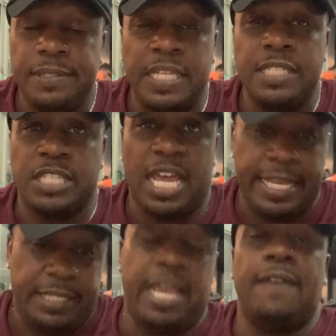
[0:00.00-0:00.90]

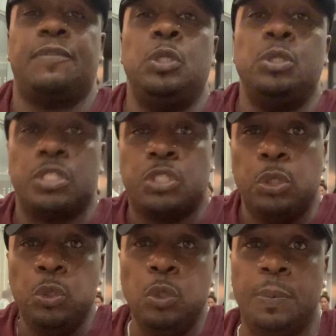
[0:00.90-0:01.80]
inside. They have to use the
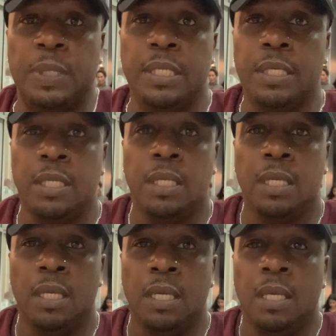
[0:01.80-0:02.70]
tube.
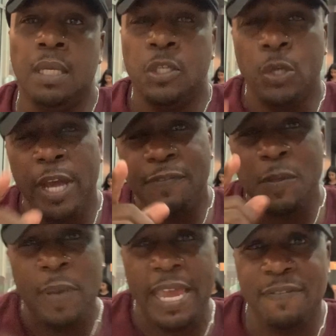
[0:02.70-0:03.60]
You have to
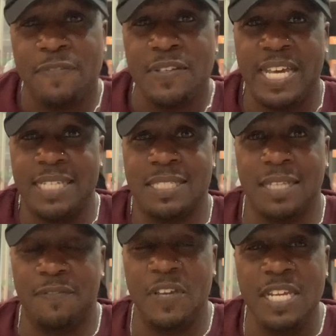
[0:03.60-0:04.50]
pay for that
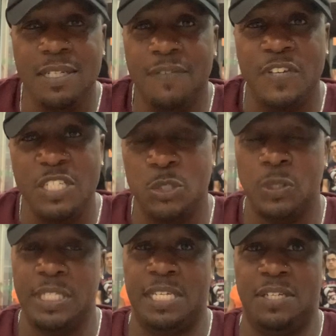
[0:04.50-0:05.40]
stuff
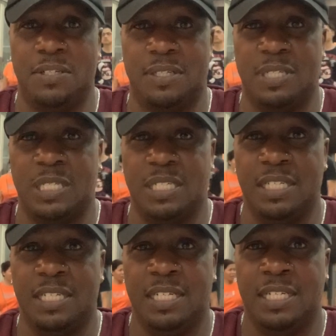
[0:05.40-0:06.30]
individually here.
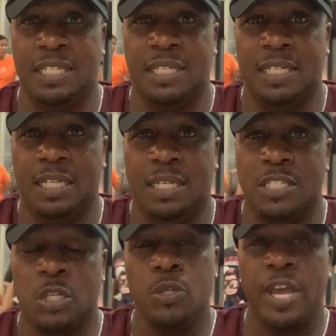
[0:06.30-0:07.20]

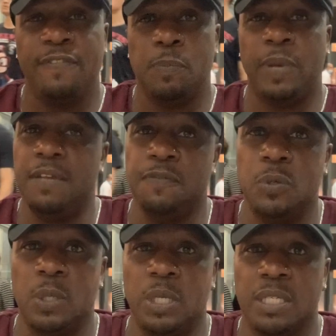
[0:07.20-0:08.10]
So you have to pay
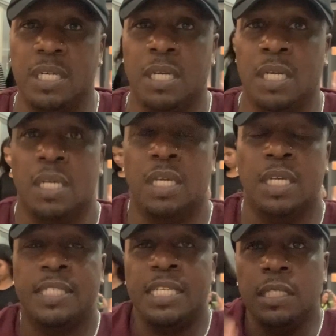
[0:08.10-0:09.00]
for
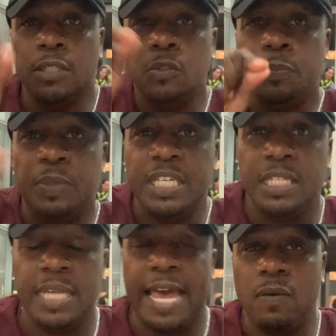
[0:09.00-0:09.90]
the little
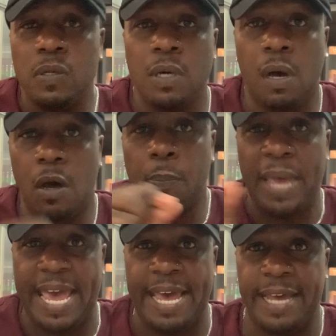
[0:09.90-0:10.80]
bitty alcohol
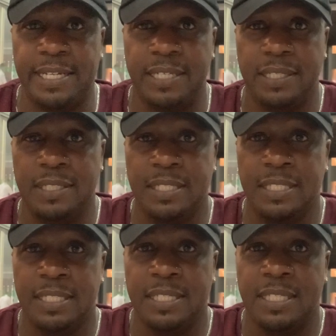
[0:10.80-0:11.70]
pad
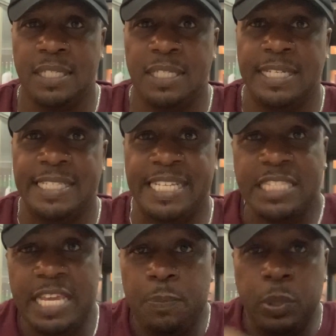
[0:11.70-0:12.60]
that
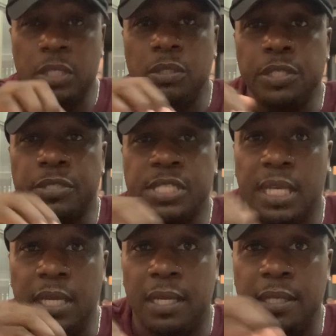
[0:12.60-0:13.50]
they put on your
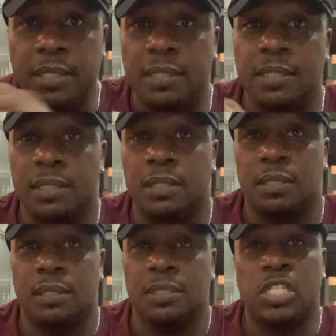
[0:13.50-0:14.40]
skin
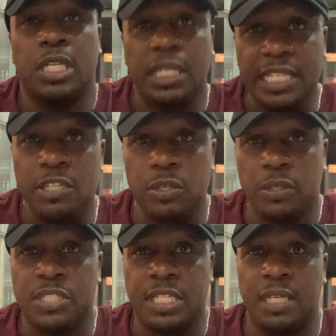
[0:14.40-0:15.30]
to clean your
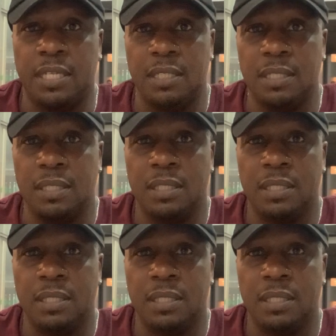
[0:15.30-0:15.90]
skin